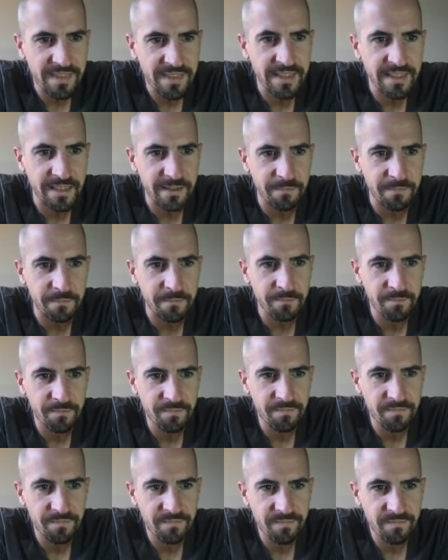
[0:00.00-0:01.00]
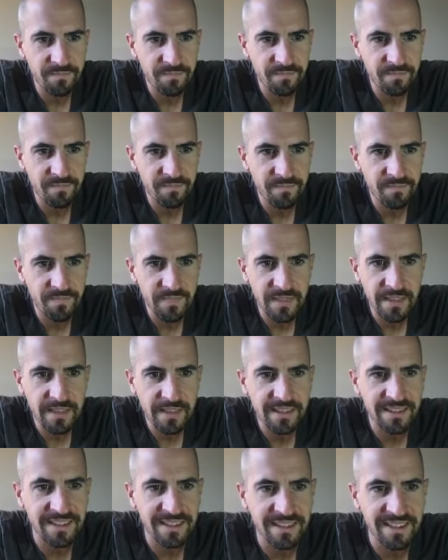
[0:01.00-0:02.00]
yep.
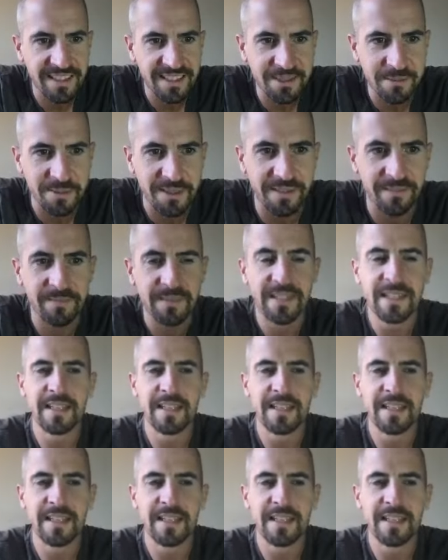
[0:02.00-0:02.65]
Oh, thanks, Matt.